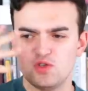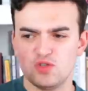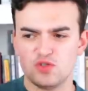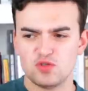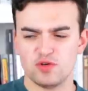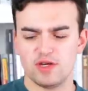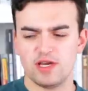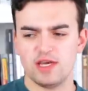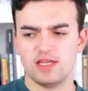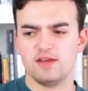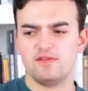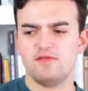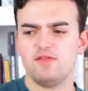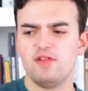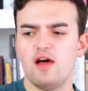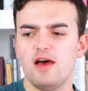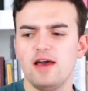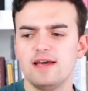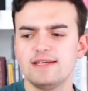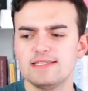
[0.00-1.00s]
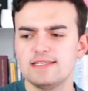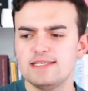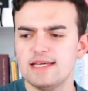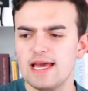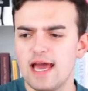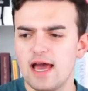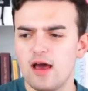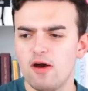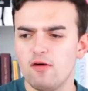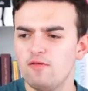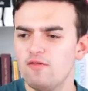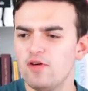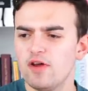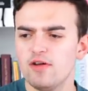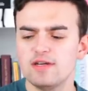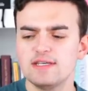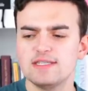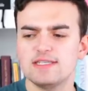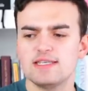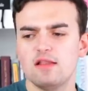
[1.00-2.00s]
string that flies down,
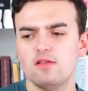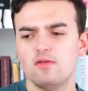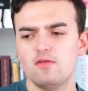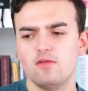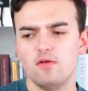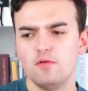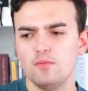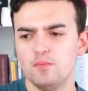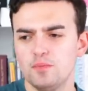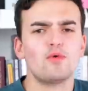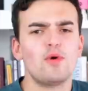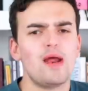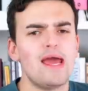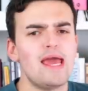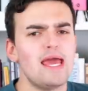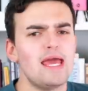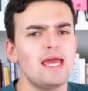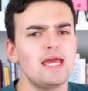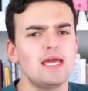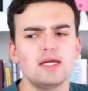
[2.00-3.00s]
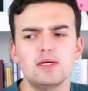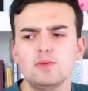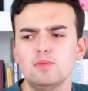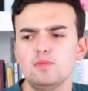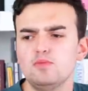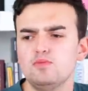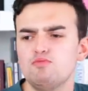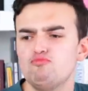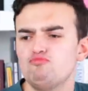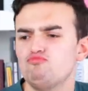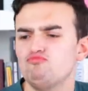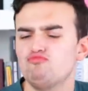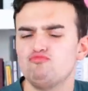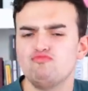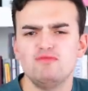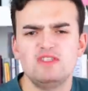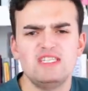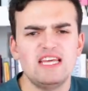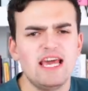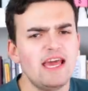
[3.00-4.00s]
very Saint Gray
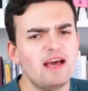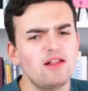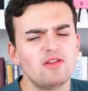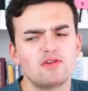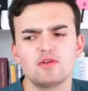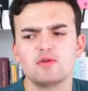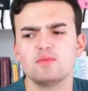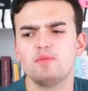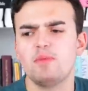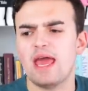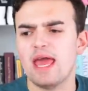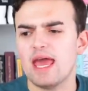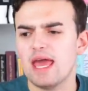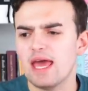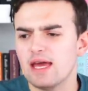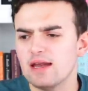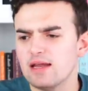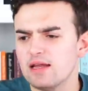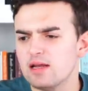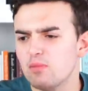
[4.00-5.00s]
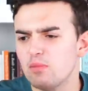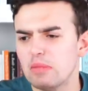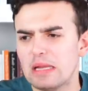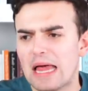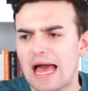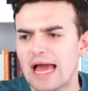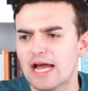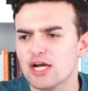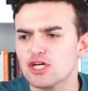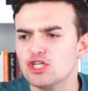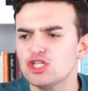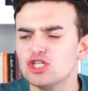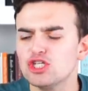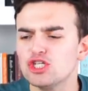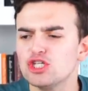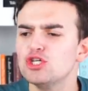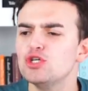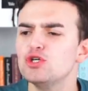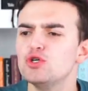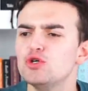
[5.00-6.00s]
tailored pant and a black
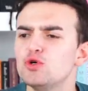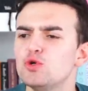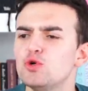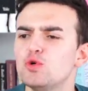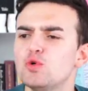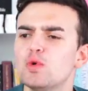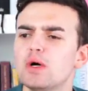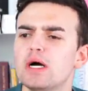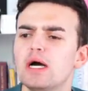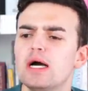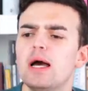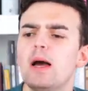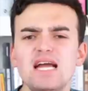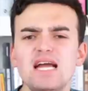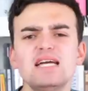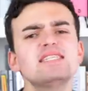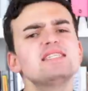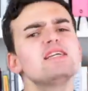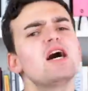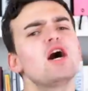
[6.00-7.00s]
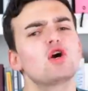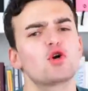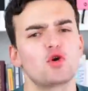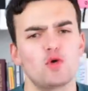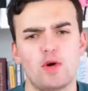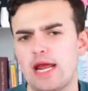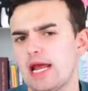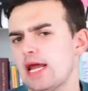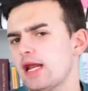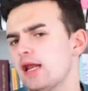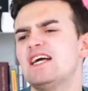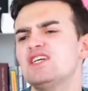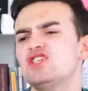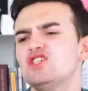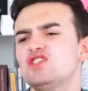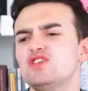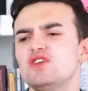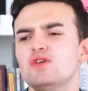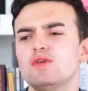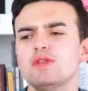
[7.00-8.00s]
shoe. It's not great. I
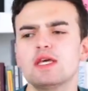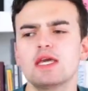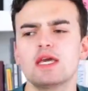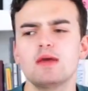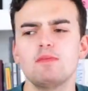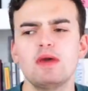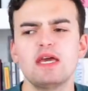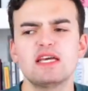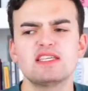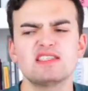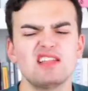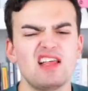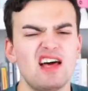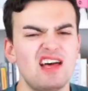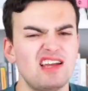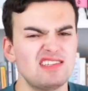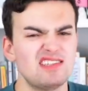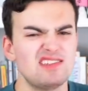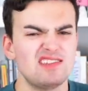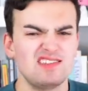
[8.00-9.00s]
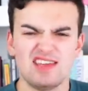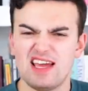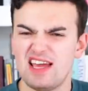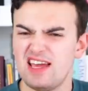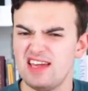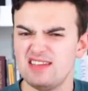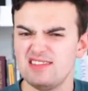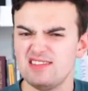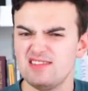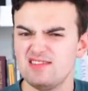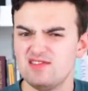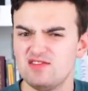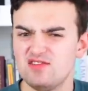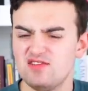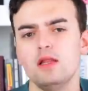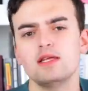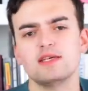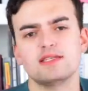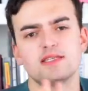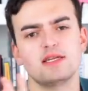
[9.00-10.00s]
just don't think it makes a lot of sense.
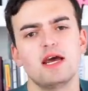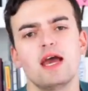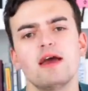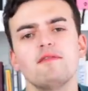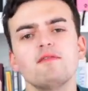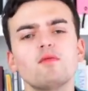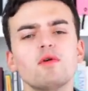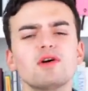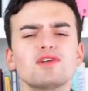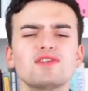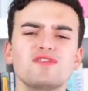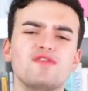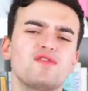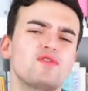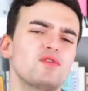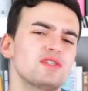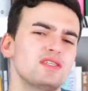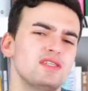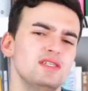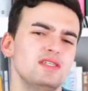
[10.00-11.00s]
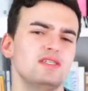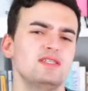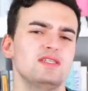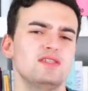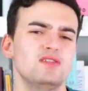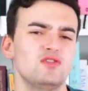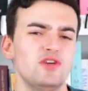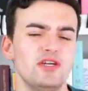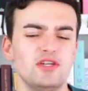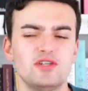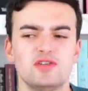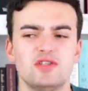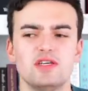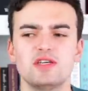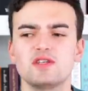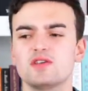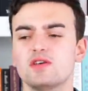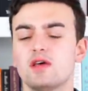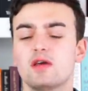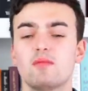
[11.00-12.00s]
Listen, I haven't watched the fourth season of Stranger
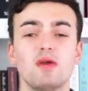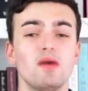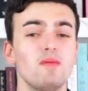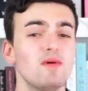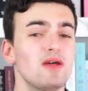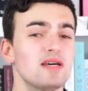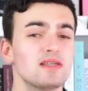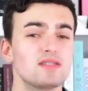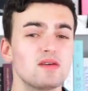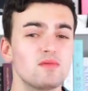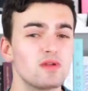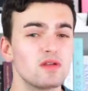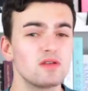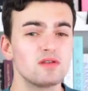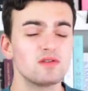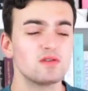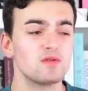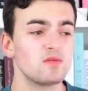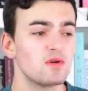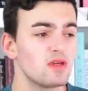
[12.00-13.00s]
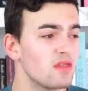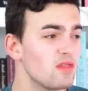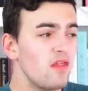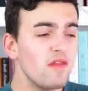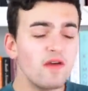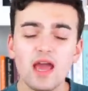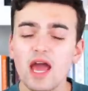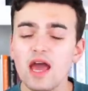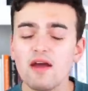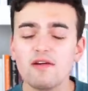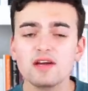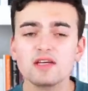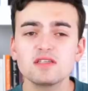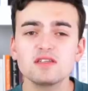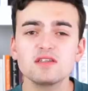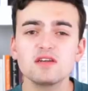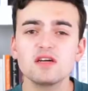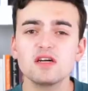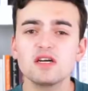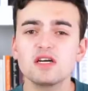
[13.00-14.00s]
Things, so like maybe it has something to do with the
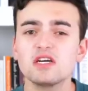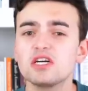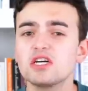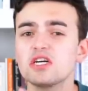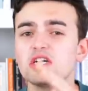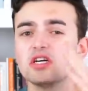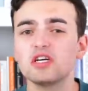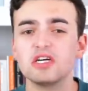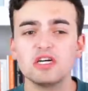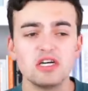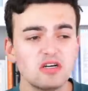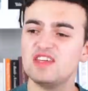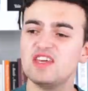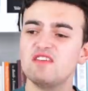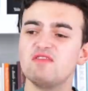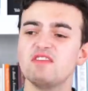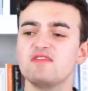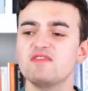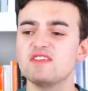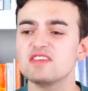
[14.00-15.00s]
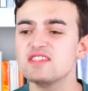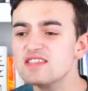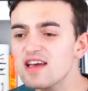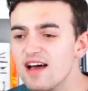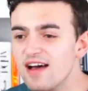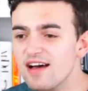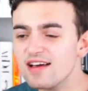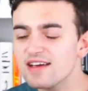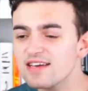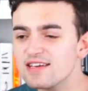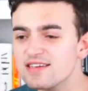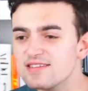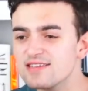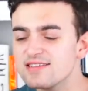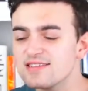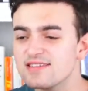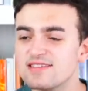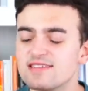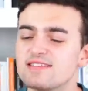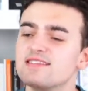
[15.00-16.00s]
character. Even if it
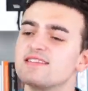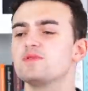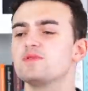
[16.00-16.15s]
does,